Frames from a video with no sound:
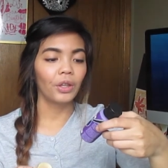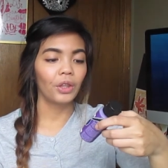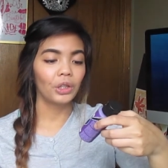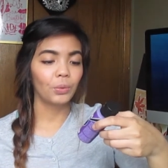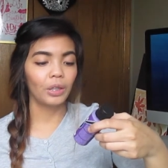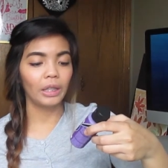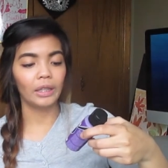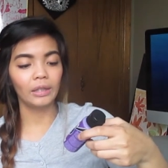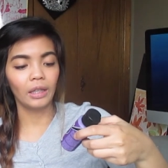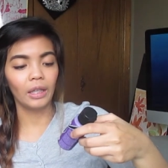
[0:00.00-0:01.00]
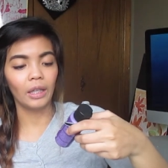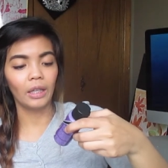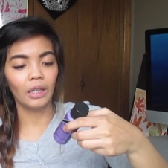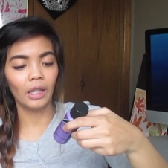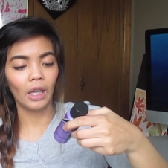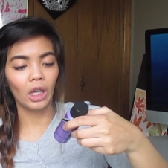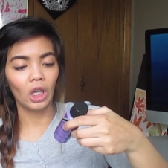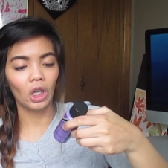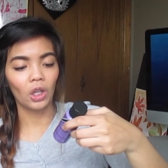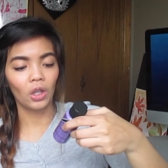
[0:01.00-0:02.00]
and this one is in
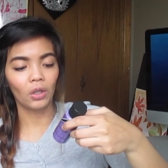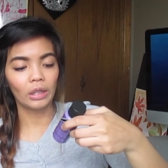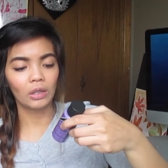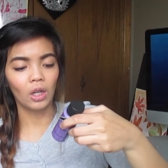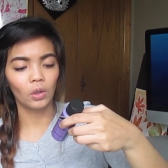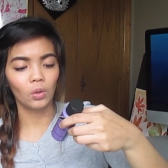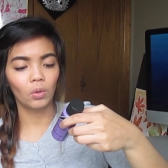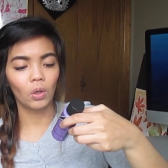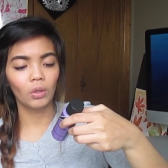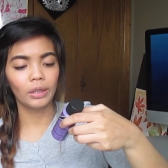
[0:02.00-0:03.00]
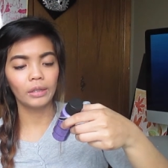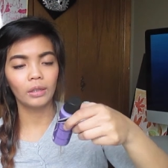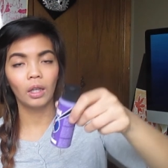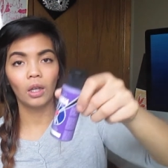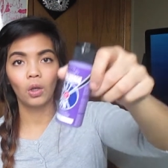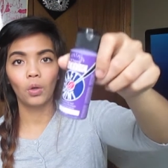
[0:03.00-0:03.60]
a it's called crocus